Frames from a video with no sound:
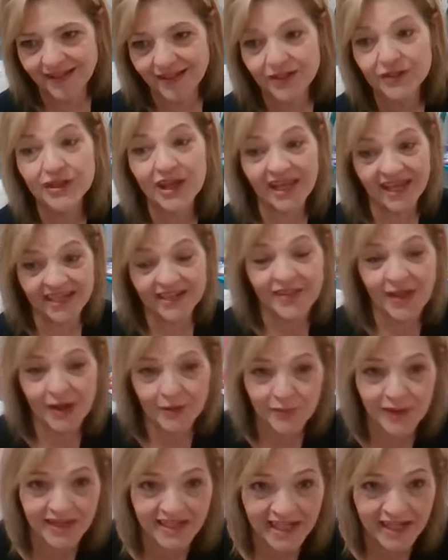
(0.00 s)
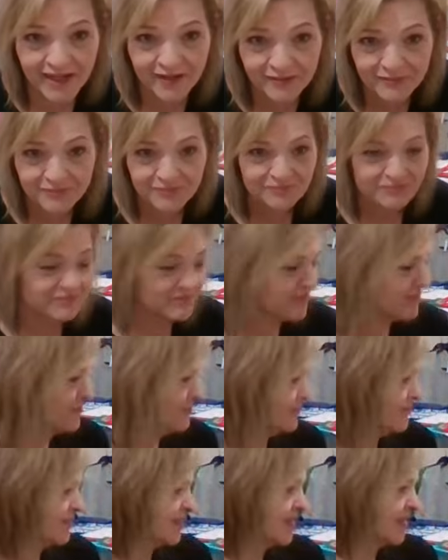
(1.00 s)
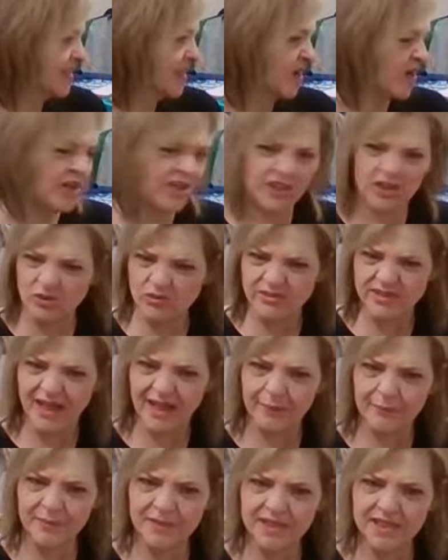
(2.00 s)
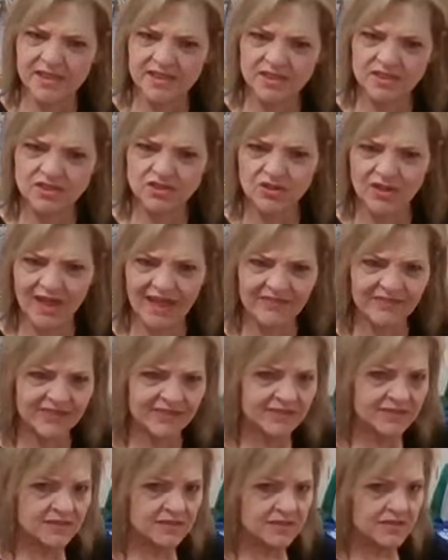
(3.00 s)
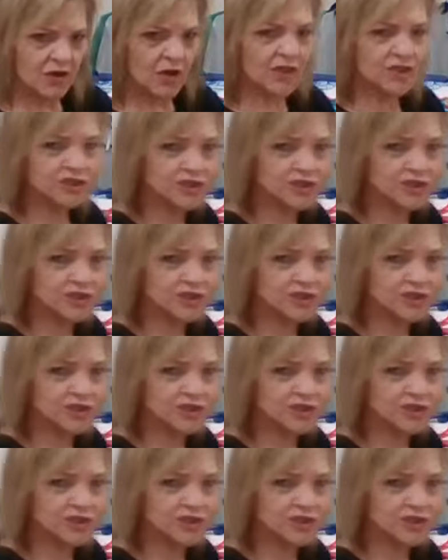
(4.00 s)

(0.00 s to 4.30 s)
You headed that way now? Are you typing and driving, or is